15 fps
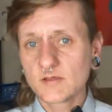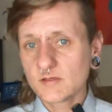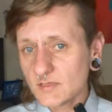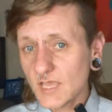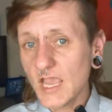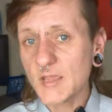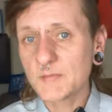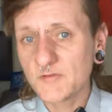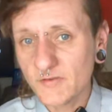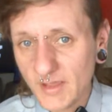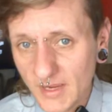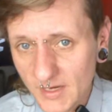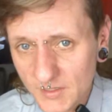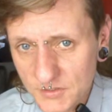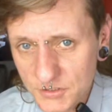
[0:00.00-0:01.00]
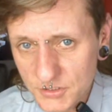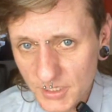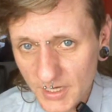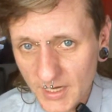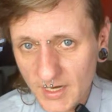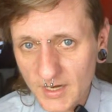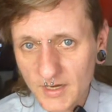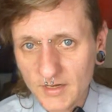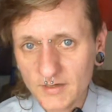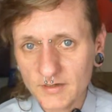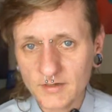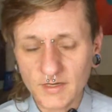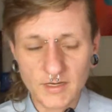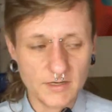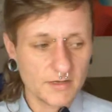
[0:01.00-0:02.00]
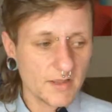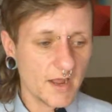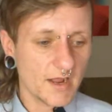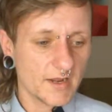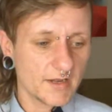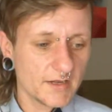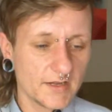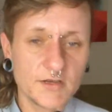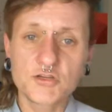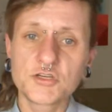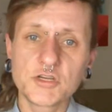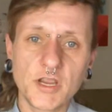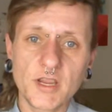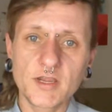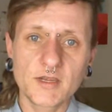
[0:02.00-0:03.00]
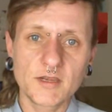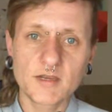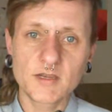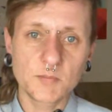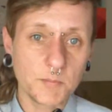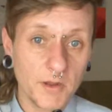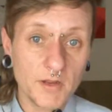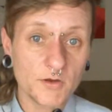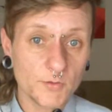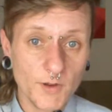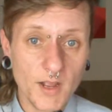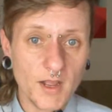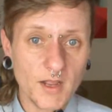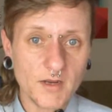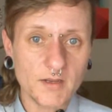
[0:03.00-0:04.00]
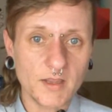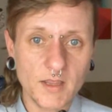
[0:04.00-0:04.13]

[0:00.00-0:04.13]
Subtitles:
came of age and got initiated into punk rock.